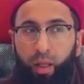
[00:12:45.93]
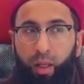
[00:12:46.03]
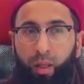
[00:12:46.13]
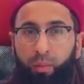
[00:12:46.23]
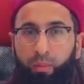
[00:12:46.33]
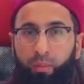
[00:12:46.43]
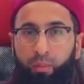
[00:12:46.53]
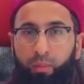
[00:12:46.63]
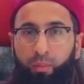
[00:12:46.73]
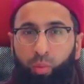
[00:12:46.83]
Um,
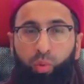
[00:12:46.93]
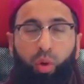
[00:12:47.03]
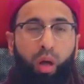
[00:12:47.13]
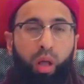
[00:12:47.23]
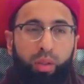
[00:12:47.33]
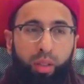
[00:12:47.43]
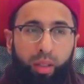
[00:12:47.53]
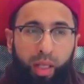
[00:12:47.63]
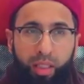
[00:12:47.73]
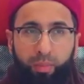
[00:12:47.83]

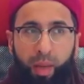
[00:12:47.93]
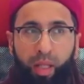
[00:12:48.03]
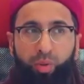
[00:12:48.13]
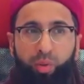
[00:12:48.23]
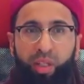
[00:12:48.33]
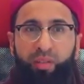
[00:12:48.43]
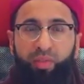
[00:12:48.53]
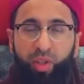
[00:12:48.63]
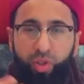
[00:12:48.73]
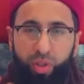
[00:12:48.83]
Rather, it's better to
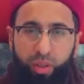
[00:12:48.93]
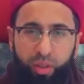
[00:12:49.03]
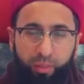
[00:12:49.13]
envision